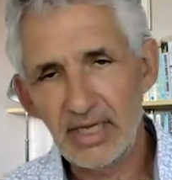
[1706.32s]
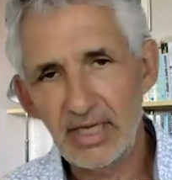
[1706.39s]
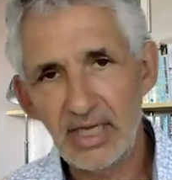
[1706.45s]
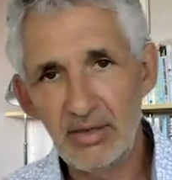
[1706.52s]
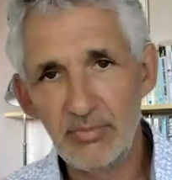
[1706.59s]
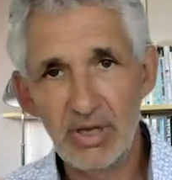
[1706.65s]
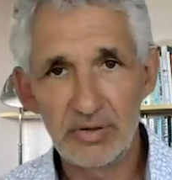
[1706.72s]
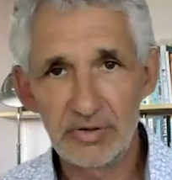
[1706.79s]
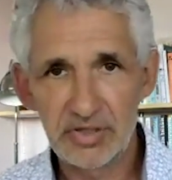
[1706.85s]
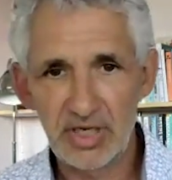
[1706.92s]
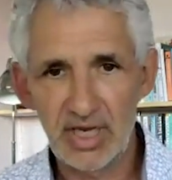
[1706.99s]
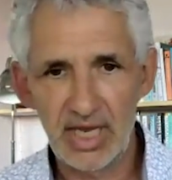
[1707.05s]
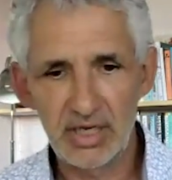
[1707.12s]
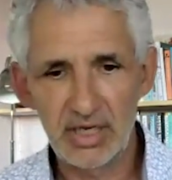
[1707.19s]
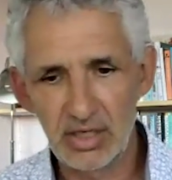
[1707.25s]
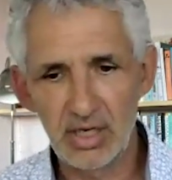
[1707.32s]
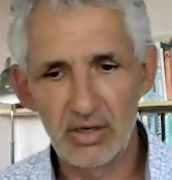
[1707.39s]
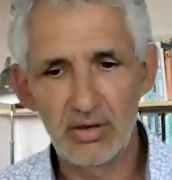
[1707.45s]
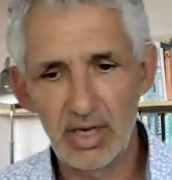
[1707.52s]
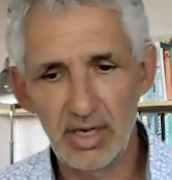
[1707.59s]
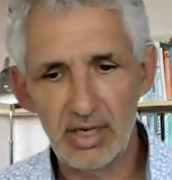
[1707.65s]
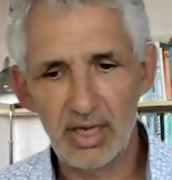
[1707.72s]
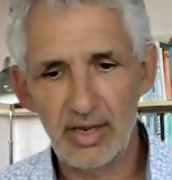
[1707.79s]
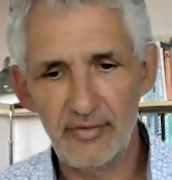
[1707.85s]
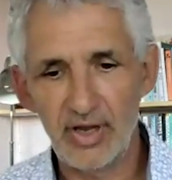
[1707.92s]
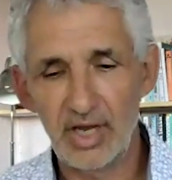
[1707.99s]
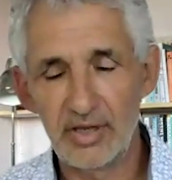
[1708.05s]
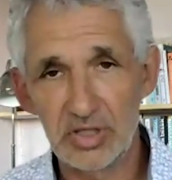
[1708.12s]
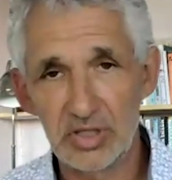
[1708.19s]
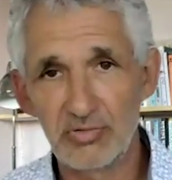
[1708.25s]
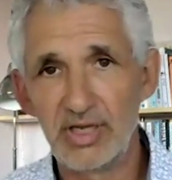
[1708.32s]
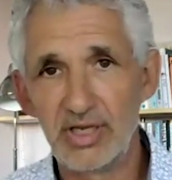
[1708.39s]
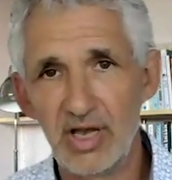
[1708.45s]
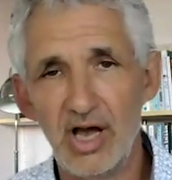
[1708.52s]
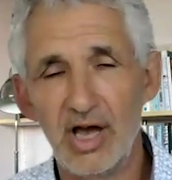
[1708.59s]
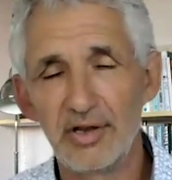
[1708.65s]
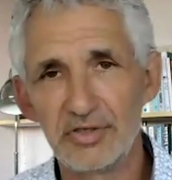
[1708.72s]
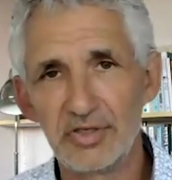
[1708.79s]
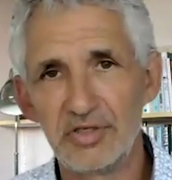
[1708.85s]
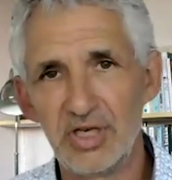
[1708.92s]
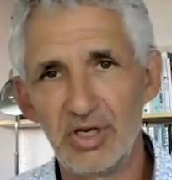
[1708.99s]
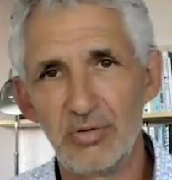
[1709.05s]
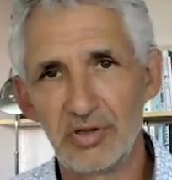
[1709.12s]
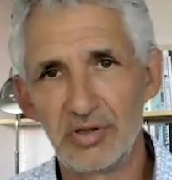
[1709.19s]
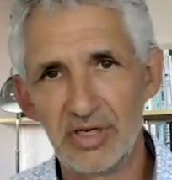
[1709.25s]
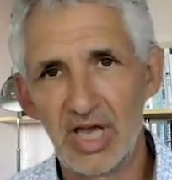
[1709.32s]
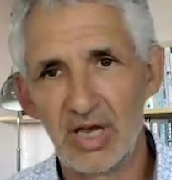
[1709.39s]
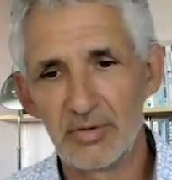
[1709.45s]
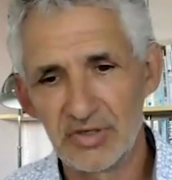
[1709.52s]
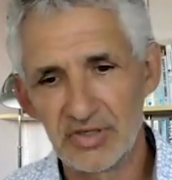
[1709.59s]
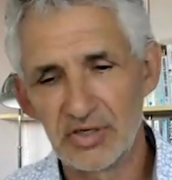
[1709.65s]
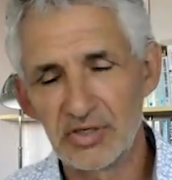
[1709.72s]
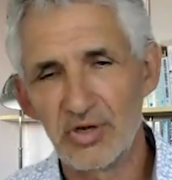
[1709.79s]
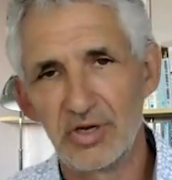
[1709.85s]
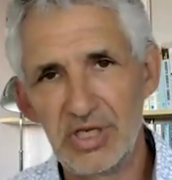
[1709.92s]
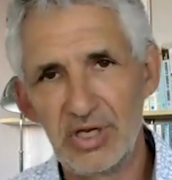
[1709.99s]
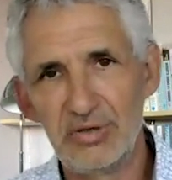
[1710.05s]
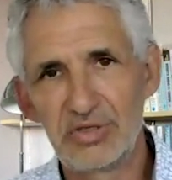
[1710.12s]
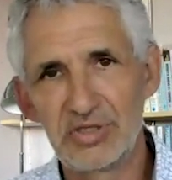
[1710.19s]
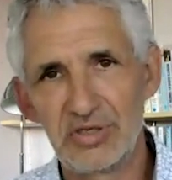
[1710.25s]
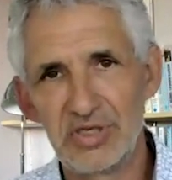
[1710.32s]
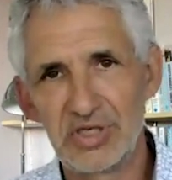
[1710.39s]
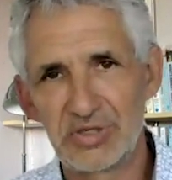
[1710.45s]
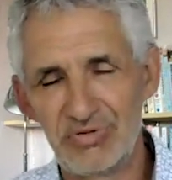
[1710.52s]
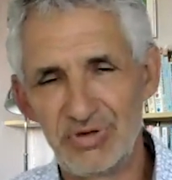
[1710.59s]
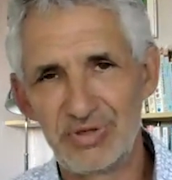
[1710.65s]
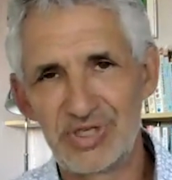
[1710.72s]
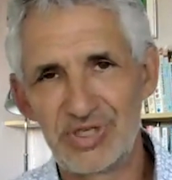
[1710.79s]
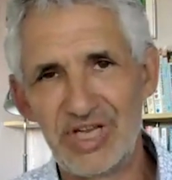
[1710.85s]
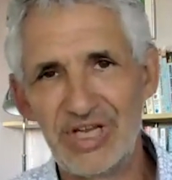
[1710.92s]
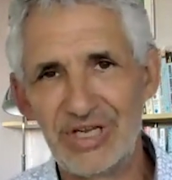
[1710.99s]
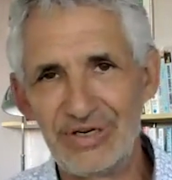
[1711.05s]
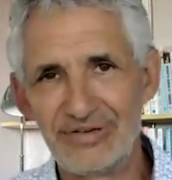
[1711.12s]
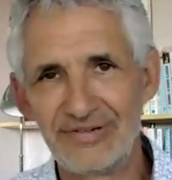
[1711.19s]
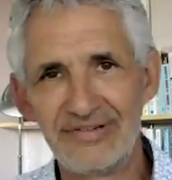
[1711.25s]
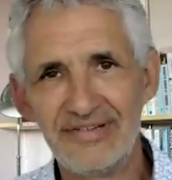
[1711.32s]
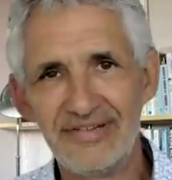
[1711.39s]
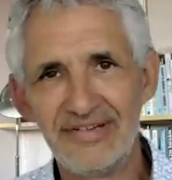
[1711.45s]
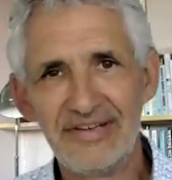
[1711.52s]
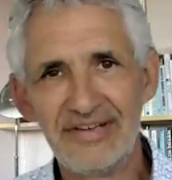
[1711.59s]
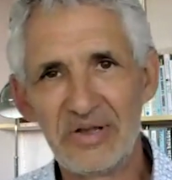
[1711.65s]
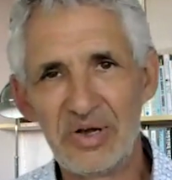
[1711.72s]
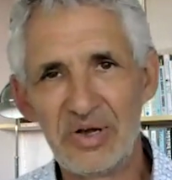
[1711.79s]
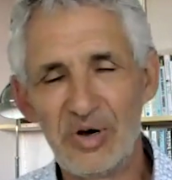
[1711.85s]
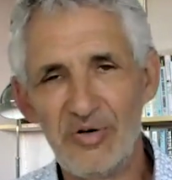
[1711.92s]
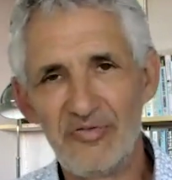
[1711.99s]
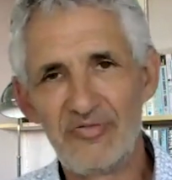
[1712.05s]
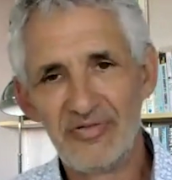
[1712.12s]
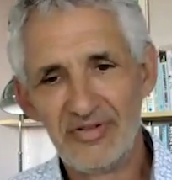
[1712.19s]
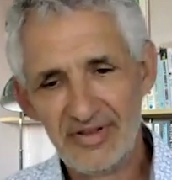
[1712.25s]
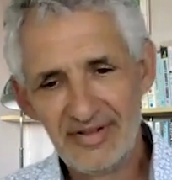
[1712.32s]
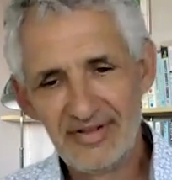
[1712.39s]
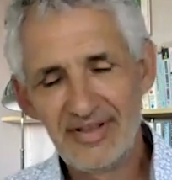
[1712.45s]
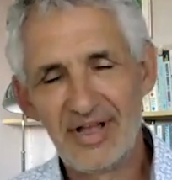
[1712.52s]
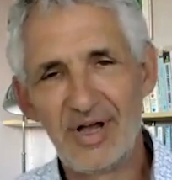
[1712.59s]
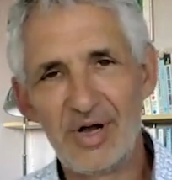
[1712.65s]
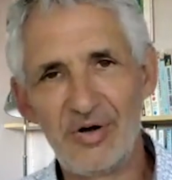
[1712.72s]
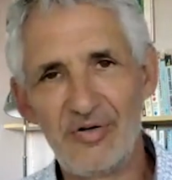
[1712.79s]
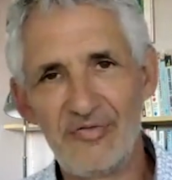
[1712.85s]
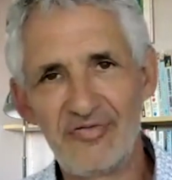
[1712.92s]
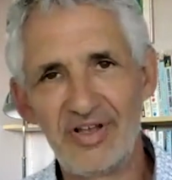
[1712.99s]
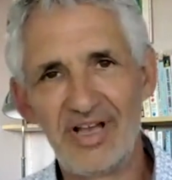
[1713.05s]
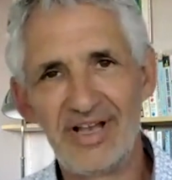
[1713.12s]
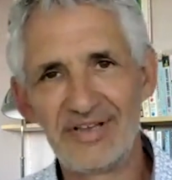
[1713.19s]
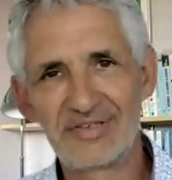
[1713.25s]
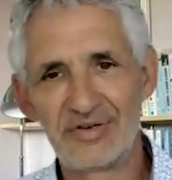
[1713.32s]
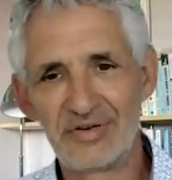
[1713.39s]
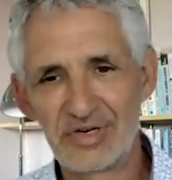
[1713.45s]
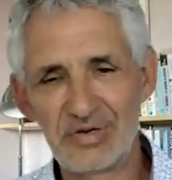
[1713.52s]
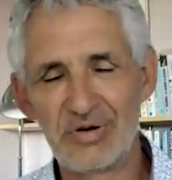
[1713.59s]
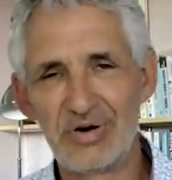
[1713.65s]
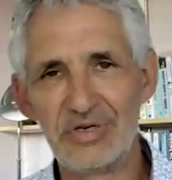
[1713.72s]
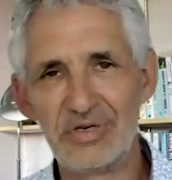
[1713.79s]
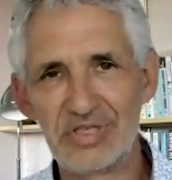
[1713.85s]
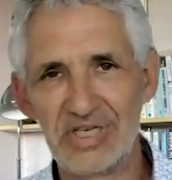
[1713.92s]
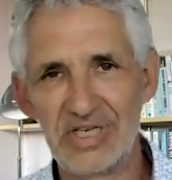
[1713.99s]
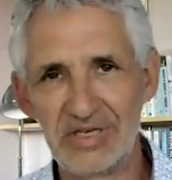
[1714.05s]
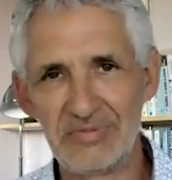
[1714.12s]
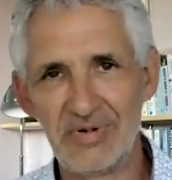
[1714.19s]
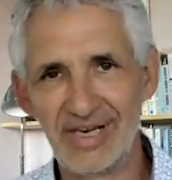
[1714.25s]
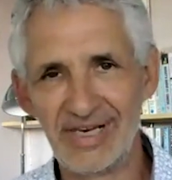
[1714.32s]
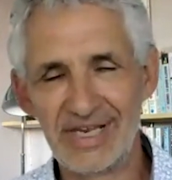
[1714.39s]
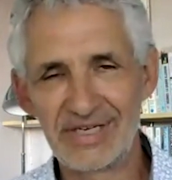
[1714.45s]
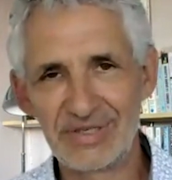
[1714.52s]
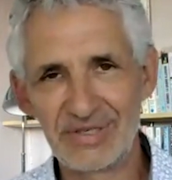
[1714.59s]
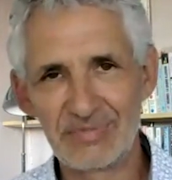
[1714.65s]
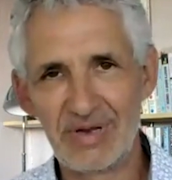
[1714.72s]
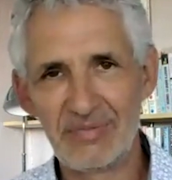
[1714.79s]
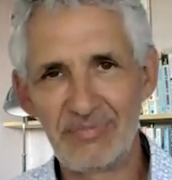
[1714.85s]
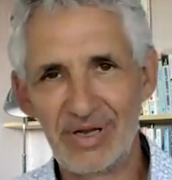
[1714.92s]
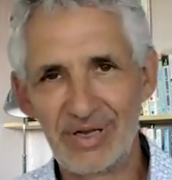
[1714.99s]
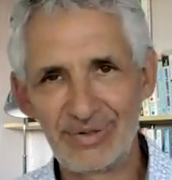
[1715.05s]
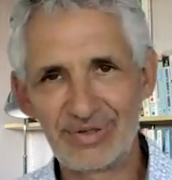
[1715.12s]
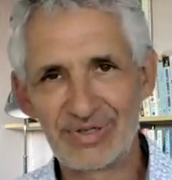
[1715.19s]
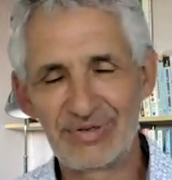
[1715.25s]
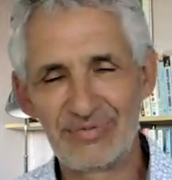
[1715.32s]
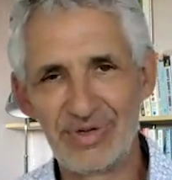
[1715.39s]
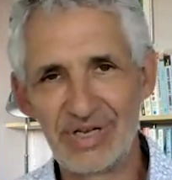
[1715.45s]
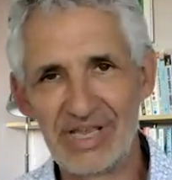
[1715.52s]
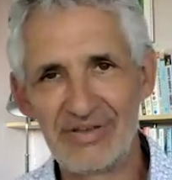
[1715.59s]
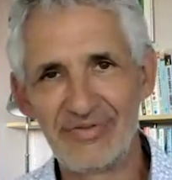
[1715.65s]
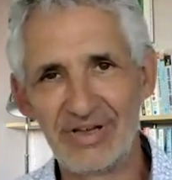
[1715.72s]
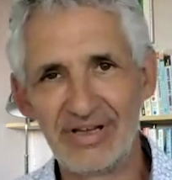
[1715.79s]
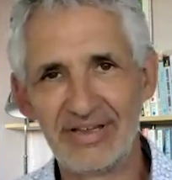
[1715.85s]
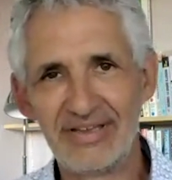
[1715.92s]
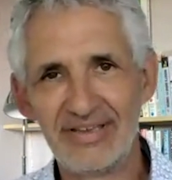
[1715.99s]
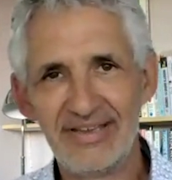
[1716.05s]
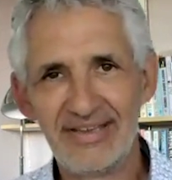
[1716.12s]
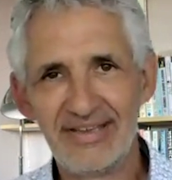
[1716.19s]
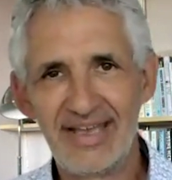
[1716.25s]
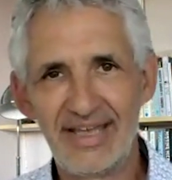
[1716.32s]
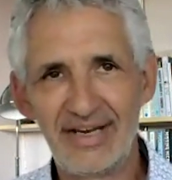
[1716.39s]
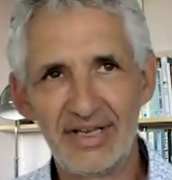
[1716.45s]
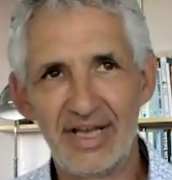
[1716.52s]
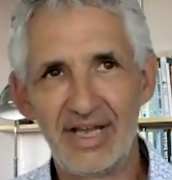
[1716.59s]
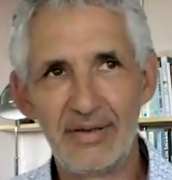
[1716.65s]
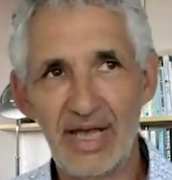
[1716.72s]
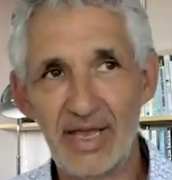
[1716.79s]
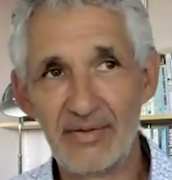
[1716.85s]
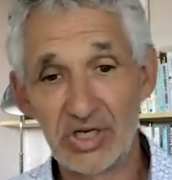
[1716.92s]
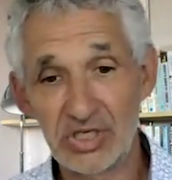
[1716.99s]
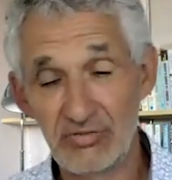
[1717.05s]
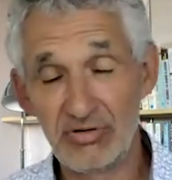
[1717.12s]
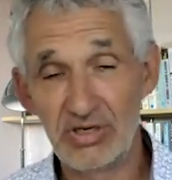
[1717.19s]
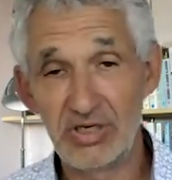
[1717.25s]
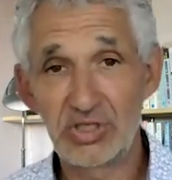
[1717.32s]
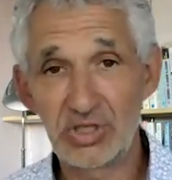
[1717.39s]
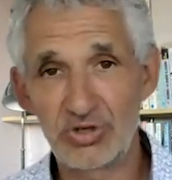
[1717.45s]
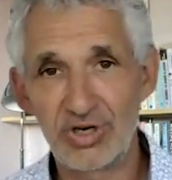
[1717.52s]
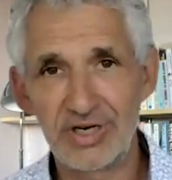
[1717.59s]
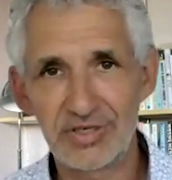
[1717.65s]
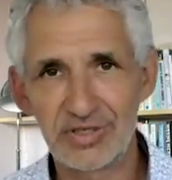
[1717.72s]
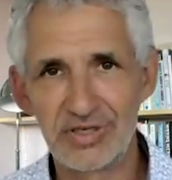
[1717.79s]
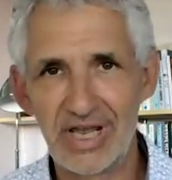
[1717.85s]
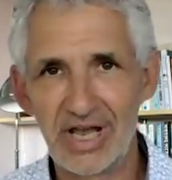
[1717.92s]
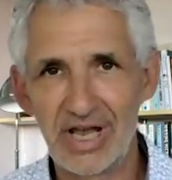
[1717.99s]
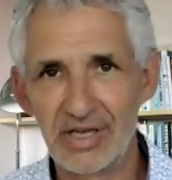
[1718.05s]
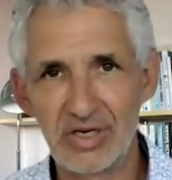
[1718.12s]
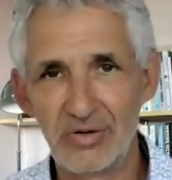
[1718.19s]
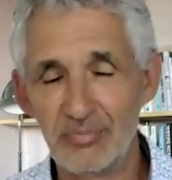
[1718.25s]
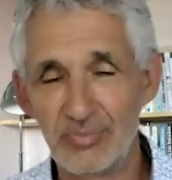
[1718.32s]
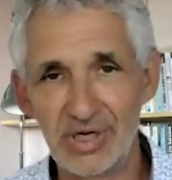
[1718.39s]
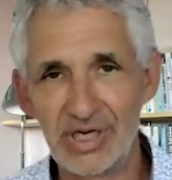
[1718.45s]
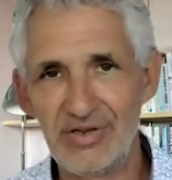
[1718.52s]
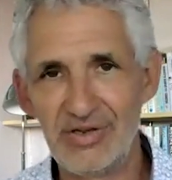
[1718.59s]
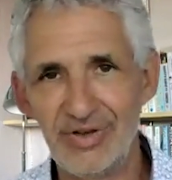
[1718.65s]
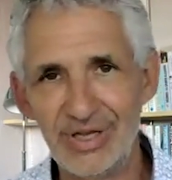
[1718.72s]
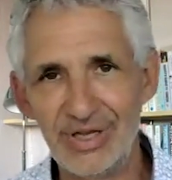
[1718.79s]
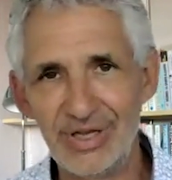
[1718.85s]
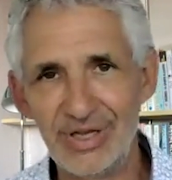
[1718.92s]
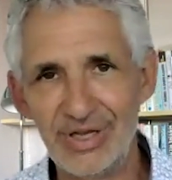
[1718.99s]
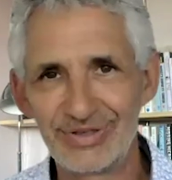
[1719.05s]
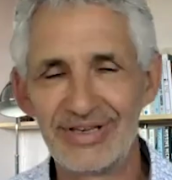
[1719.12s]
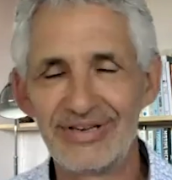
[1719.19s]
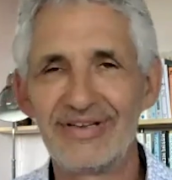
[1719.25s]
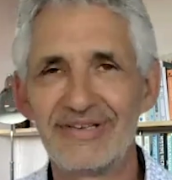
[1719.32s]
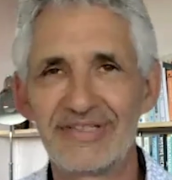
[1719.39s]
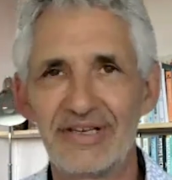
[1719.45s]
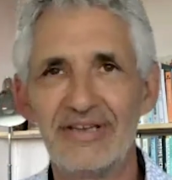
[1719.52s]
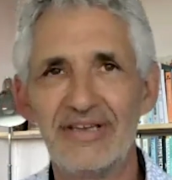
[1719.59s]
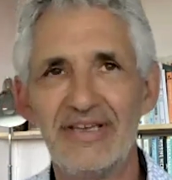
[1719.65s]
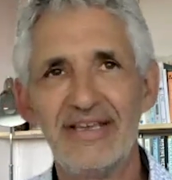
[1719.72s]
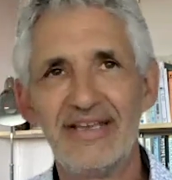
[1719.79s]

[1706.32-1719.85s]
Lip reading: emails saying, you know, I find this really hard to deal with now because I've got used to this routine of sort of quarantining my letters, my post and whatever. And I'm actually really stressed now. I don't believe it, you know? And so